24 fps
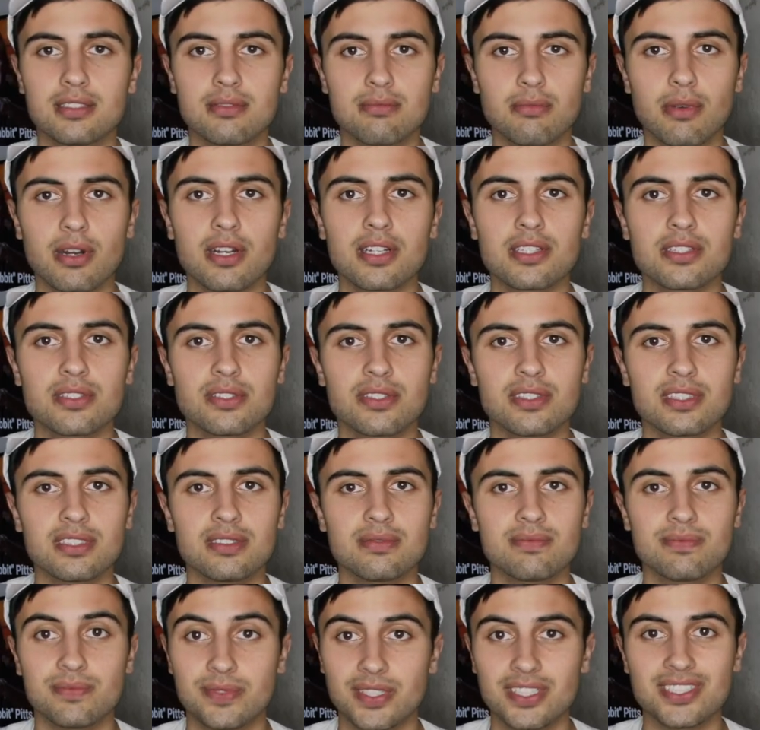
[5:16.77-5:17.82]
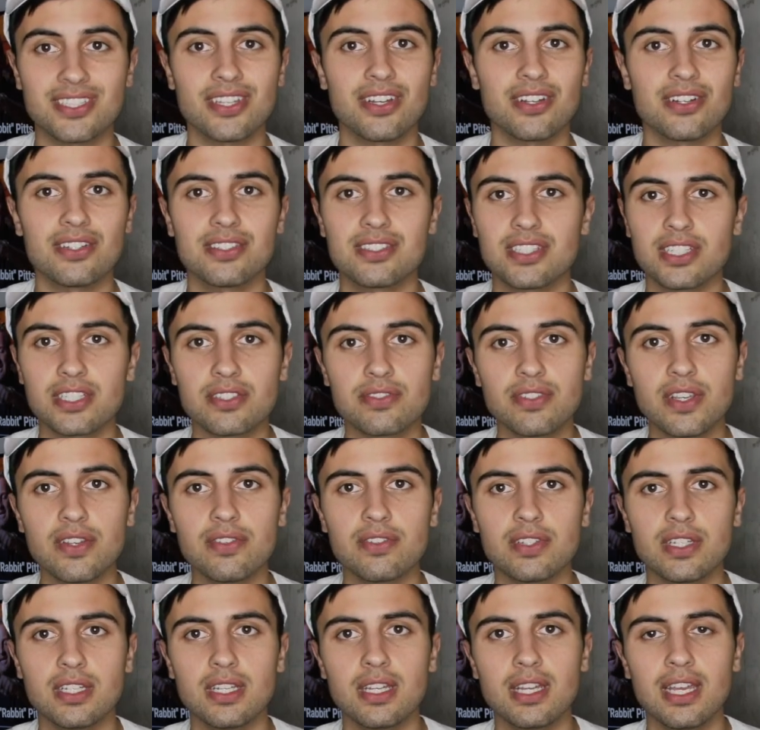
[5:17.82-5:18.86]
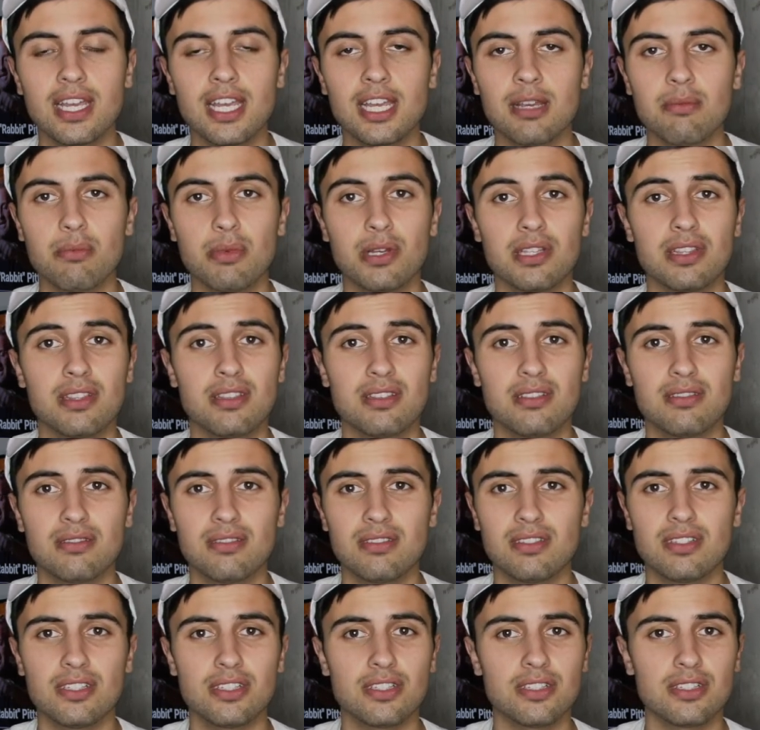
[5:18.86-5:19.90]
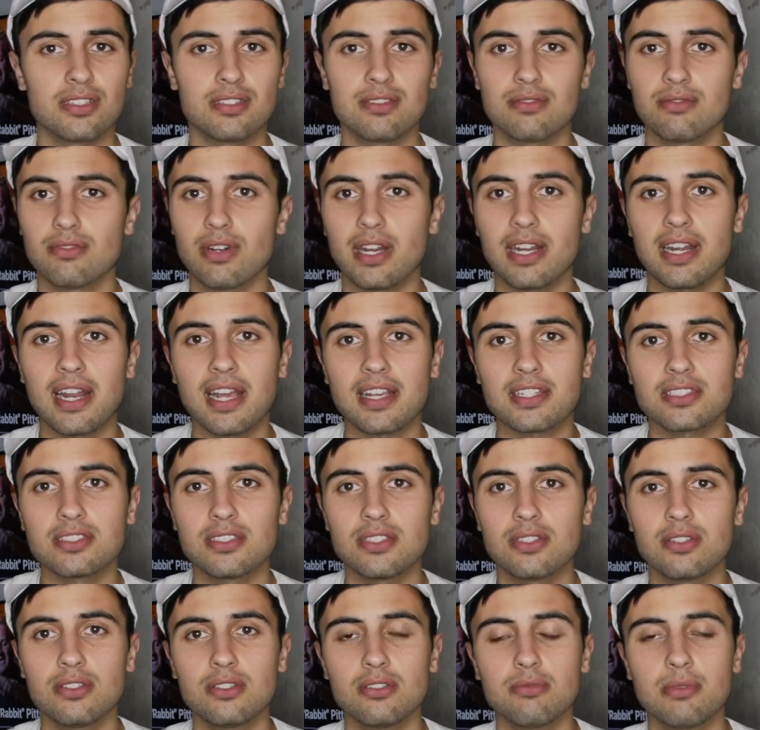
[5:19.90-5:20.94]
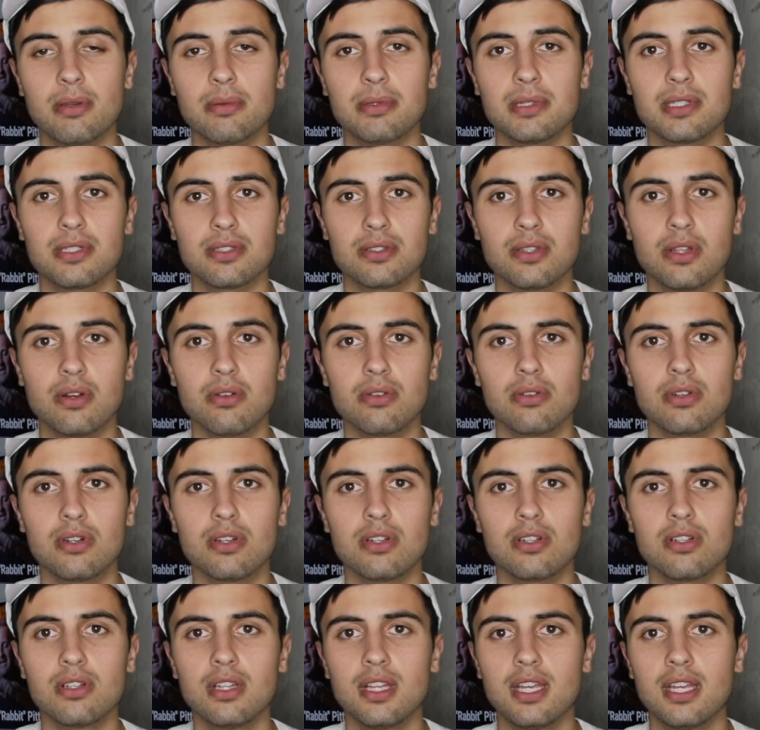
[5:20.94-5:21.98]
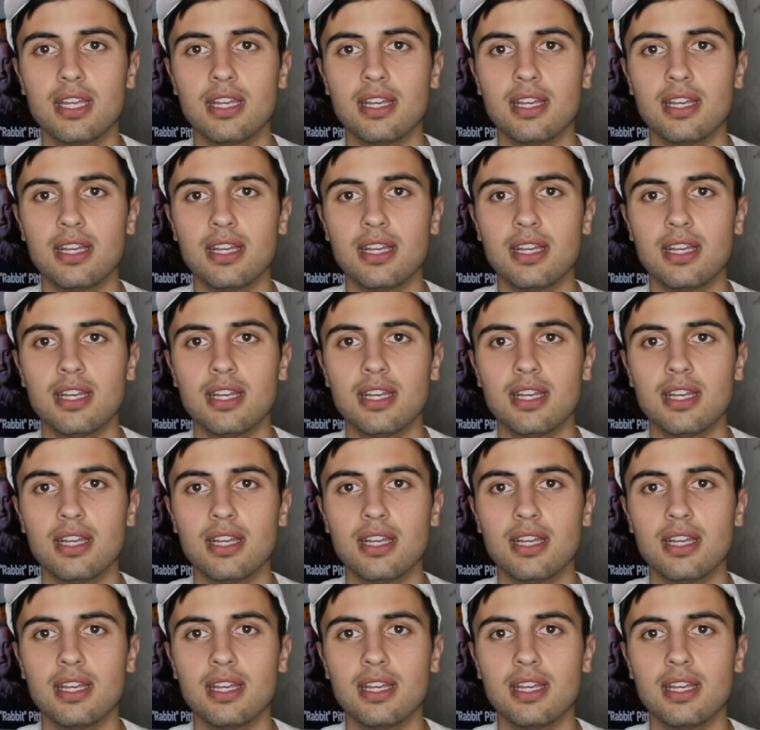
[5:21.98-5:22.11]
market's only $600, $650, but they're right next to you, maybe they're local.